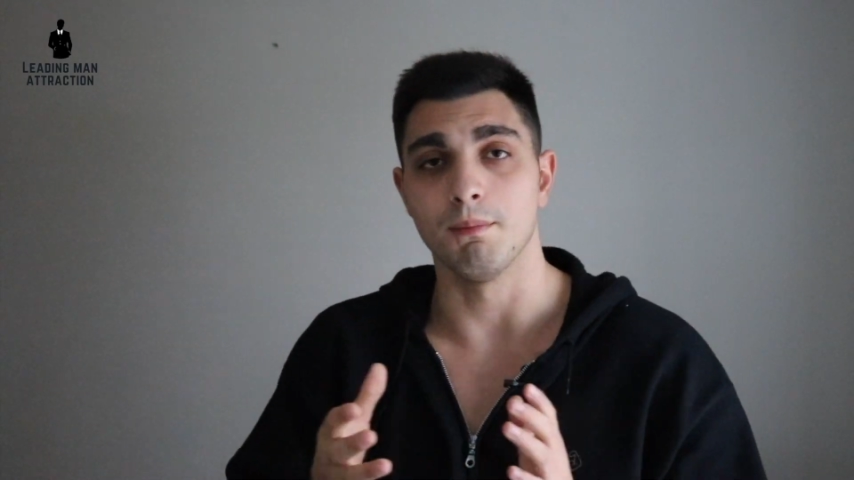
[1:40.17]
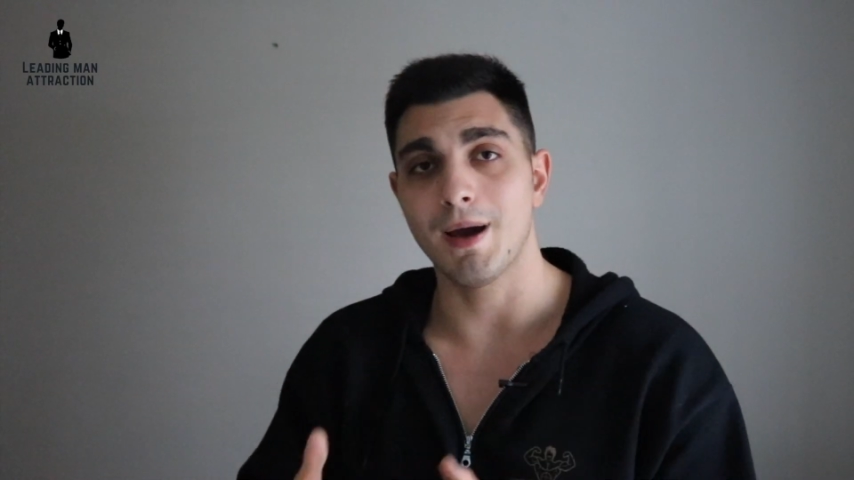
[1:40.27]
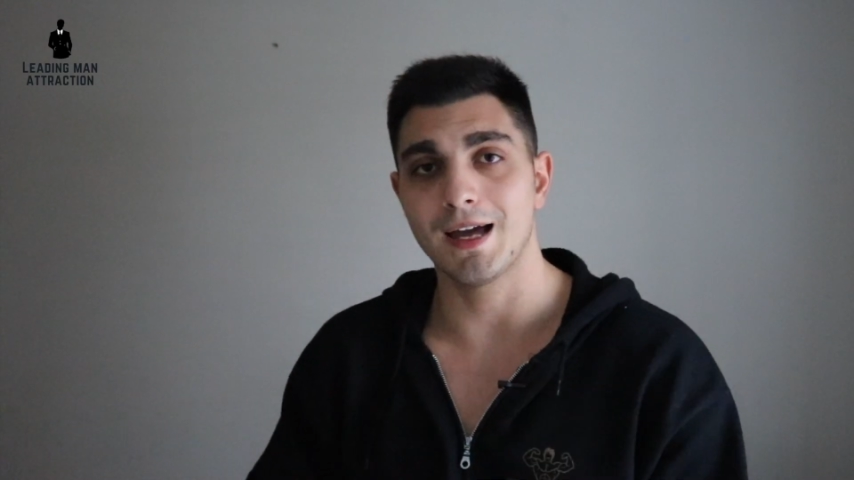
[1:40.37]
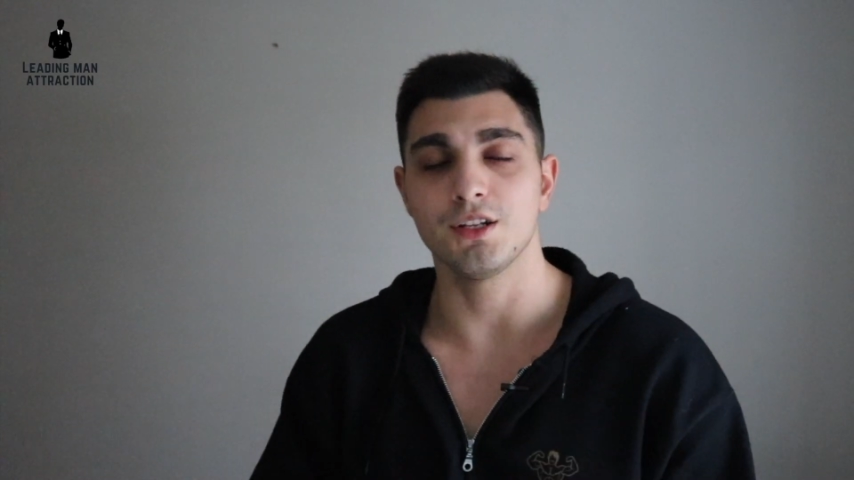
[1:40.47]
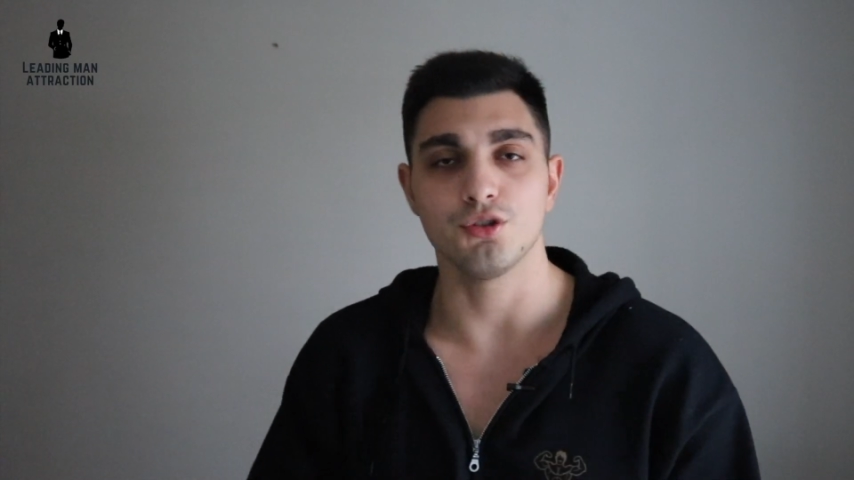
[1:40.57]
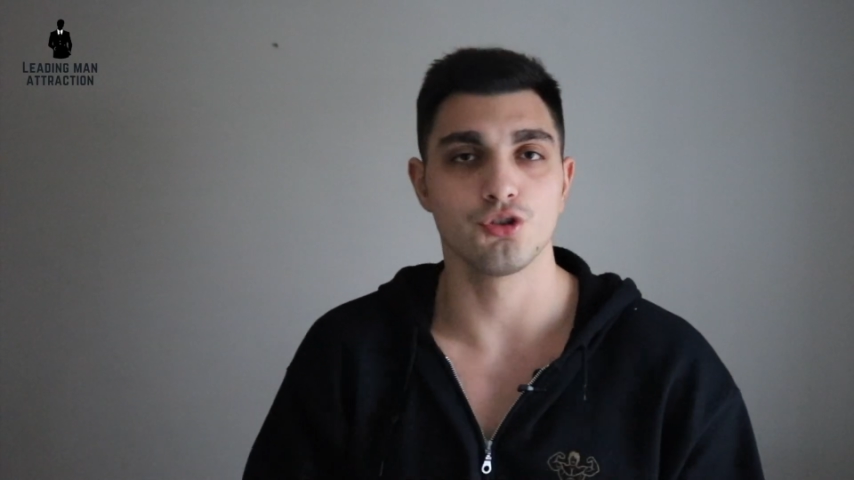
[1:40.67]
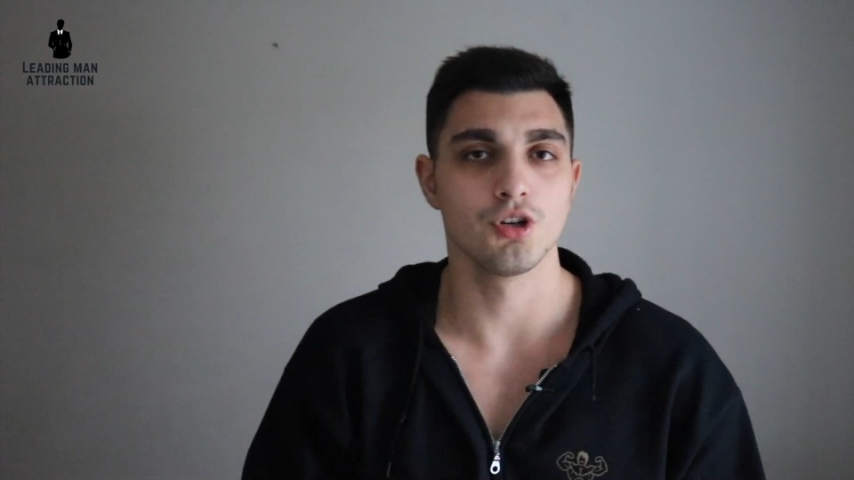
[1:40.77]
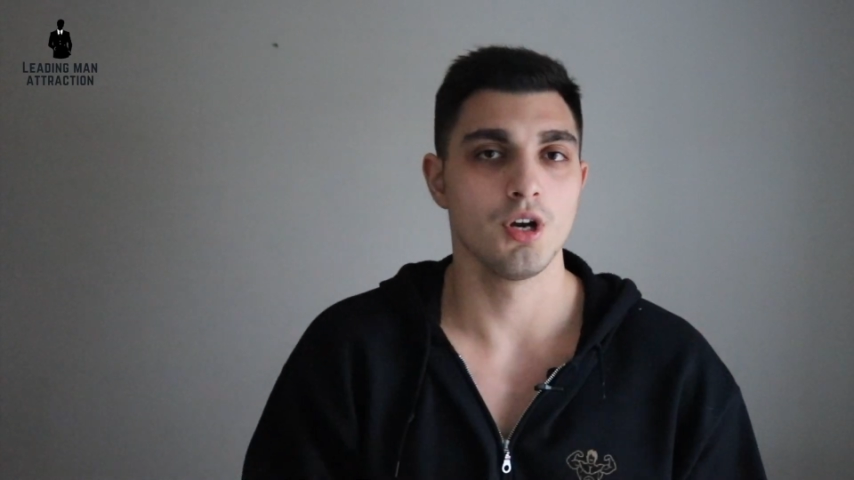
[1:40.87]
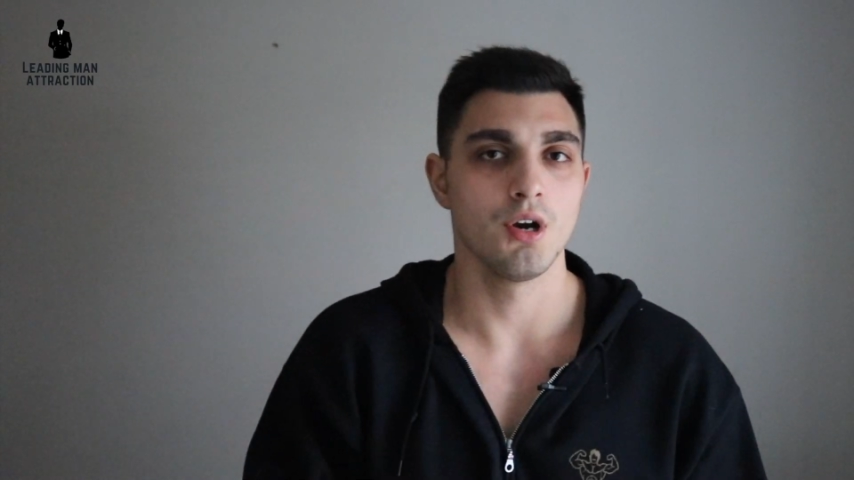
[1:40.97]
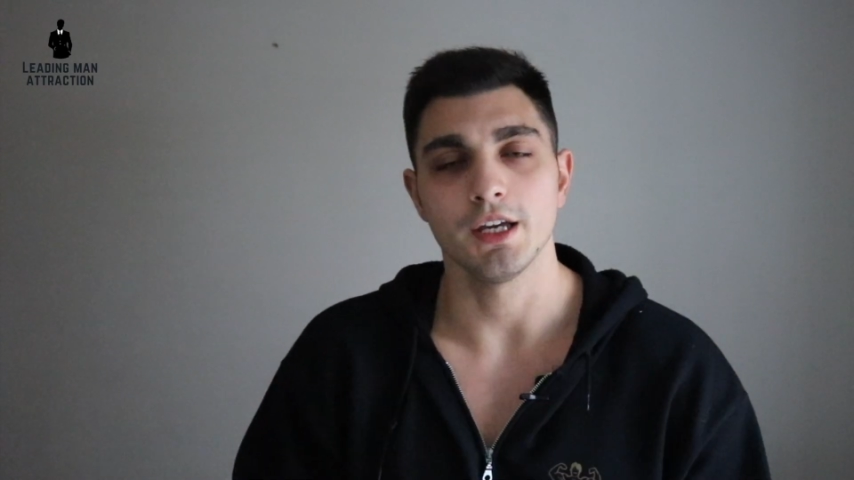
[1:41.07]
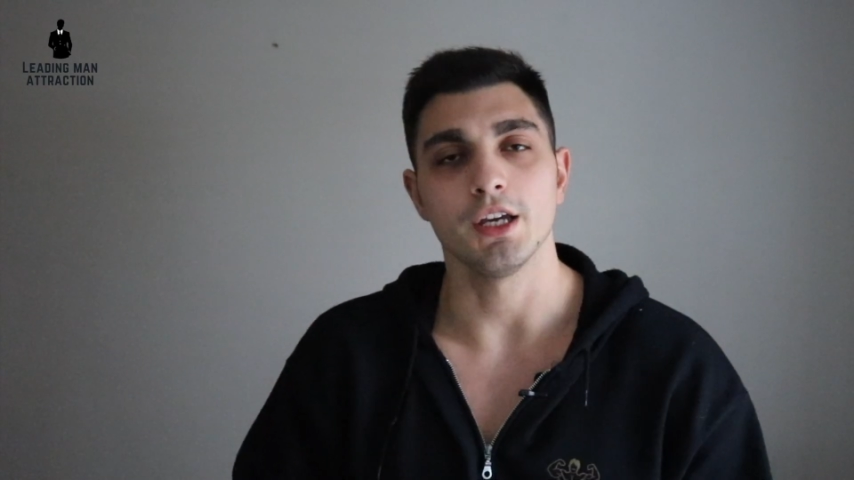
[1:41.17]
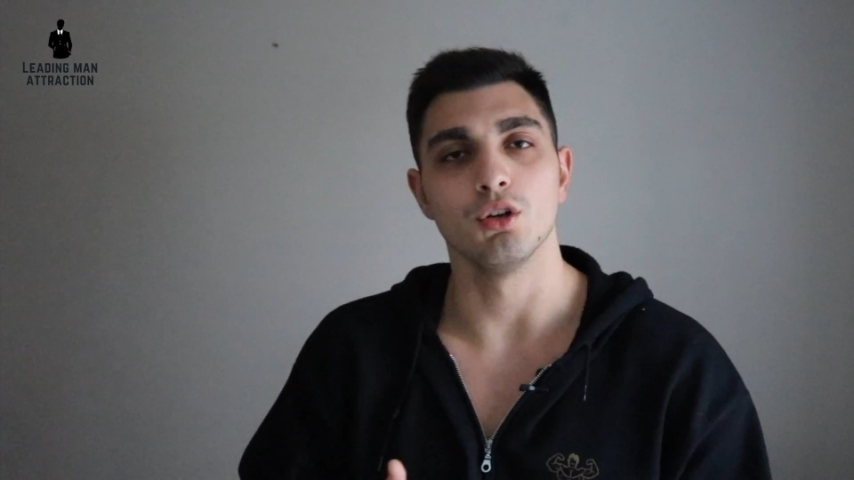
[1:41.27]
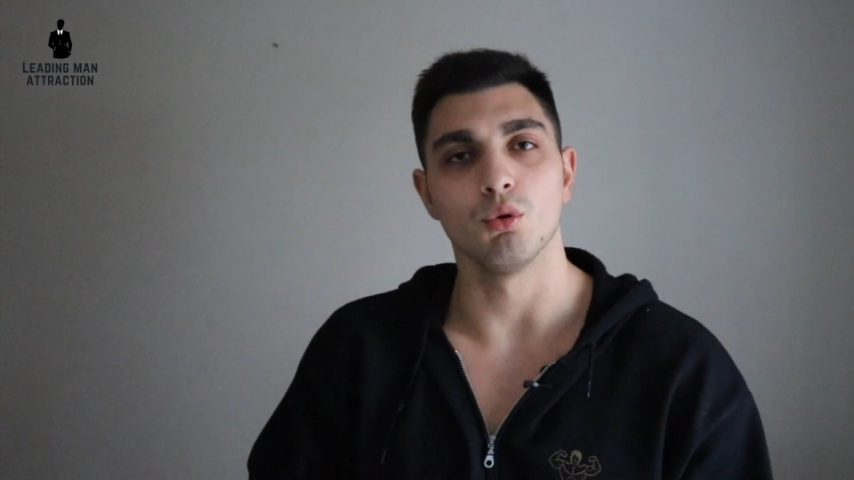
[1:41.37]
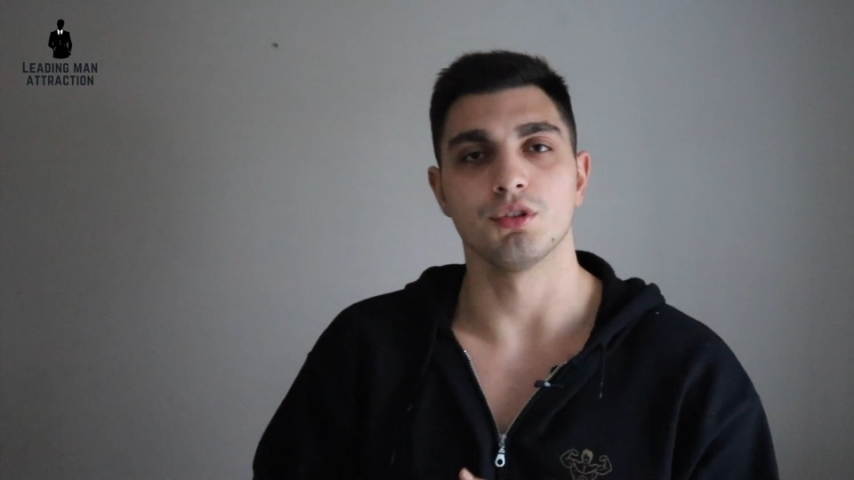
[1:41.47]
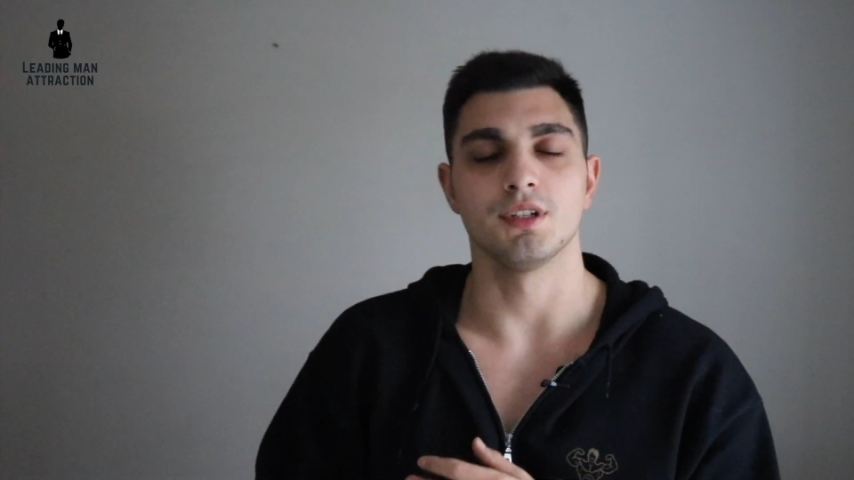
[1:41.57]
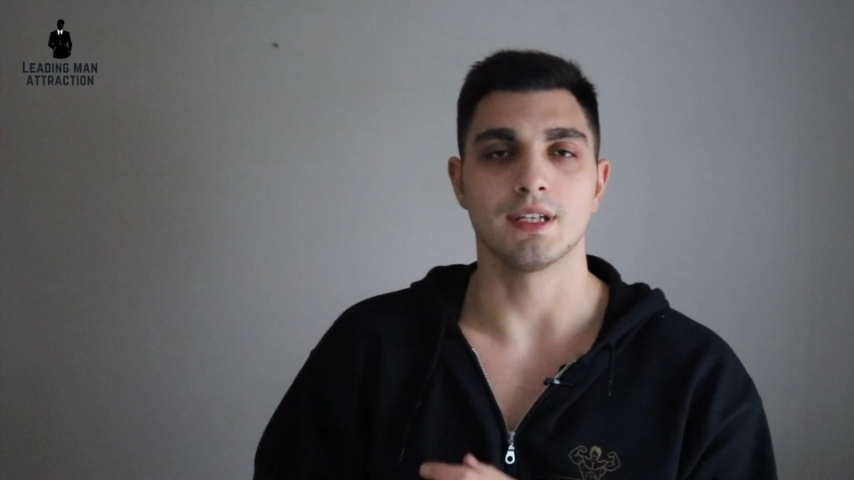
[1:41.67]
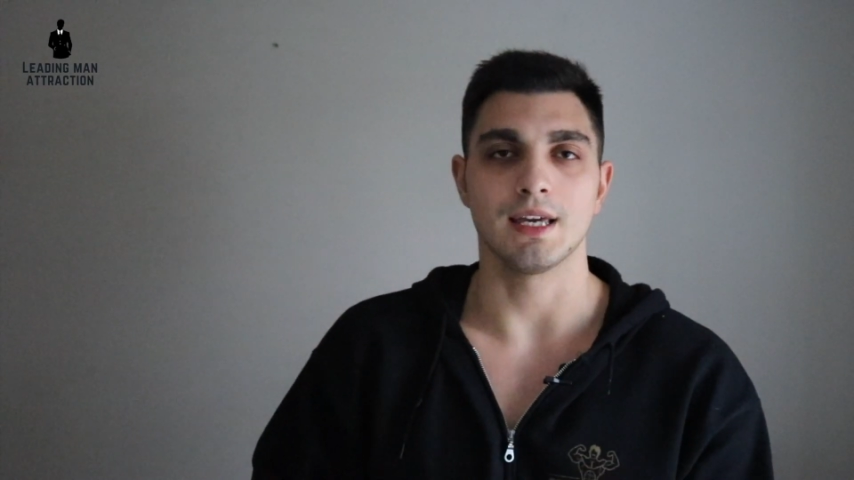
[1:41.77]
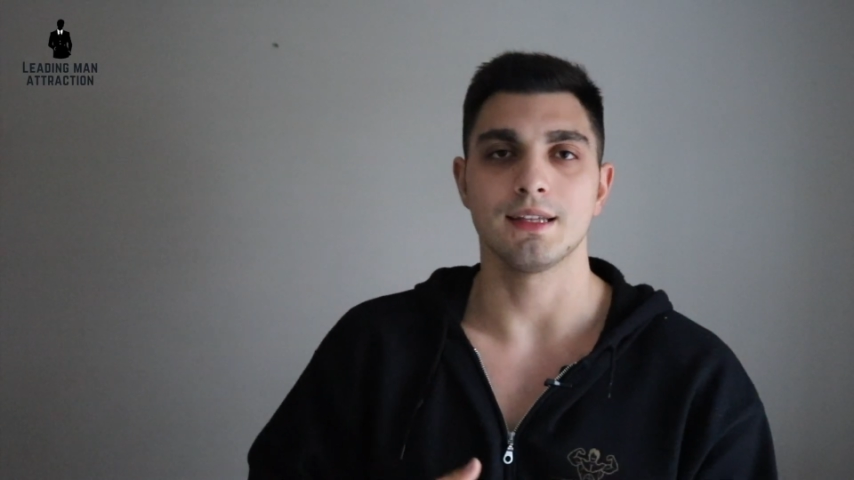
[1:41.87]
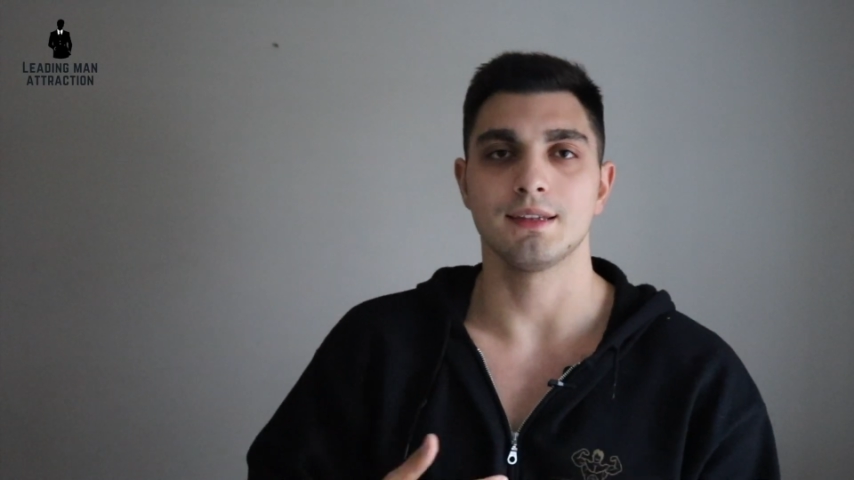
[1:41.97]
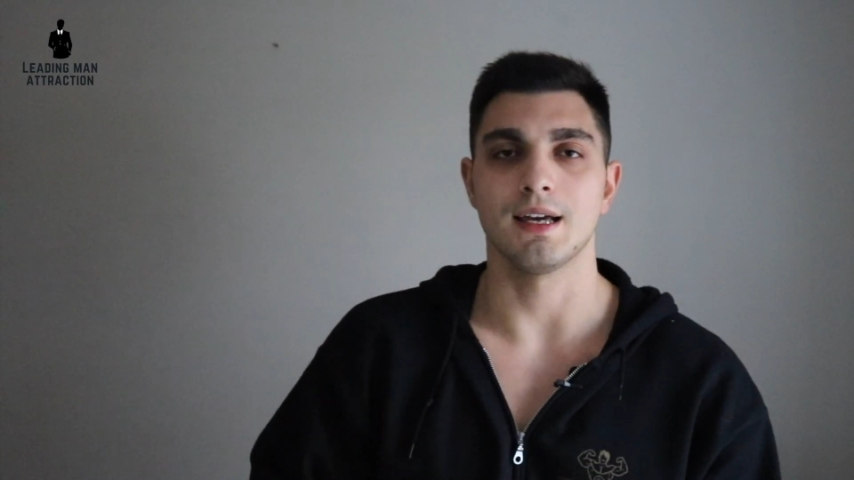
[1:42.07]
manage in order to get